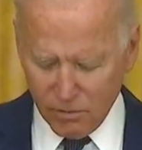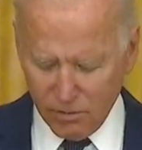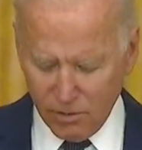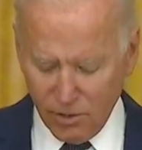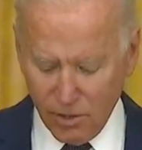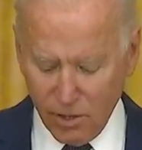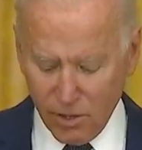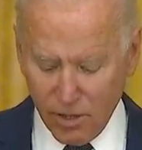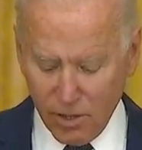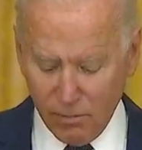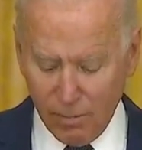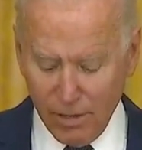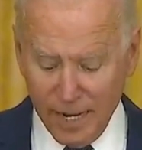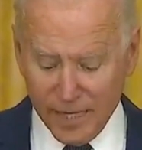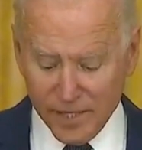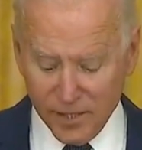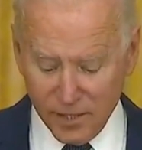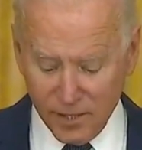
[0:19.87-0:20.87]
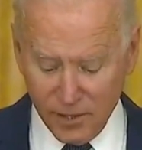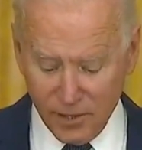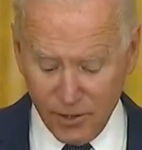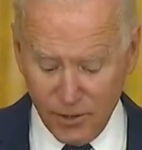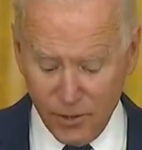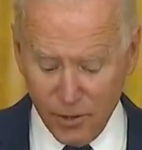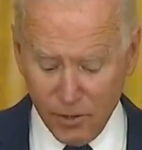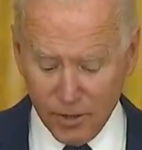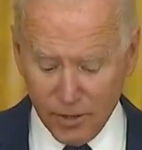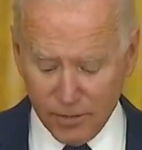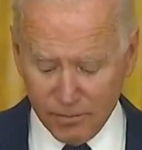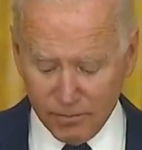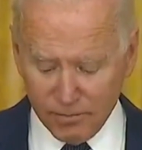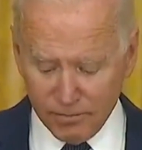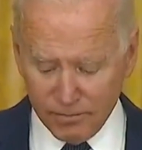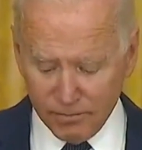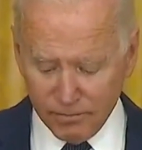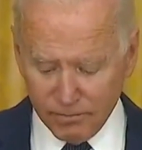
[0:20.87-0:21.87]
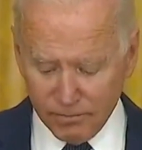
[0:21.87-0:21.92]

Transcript: It's within our capacity to do it.